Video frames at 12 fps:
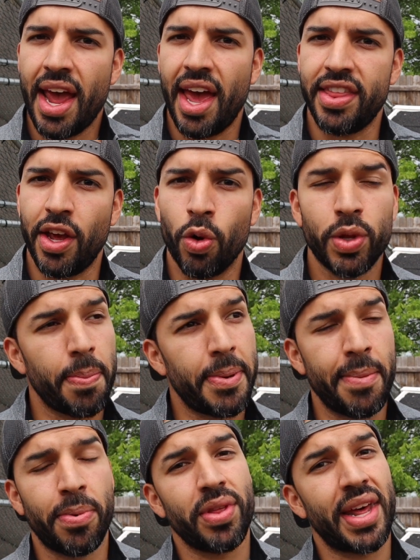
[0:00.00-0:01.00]
and the only
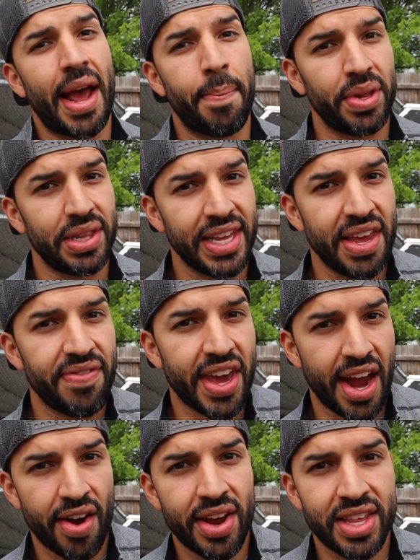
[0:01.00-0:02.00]
people that I believe
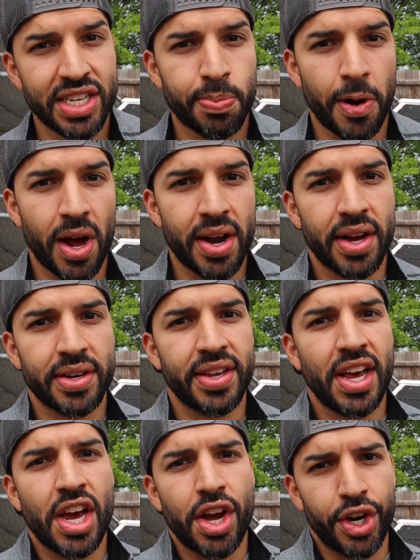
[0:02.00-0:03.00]
carry this product,
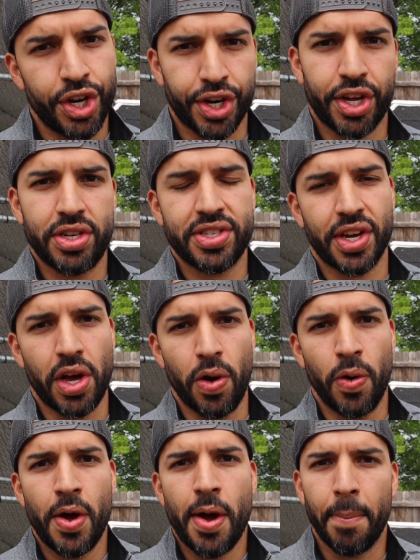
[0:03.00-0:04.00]
you're good to go.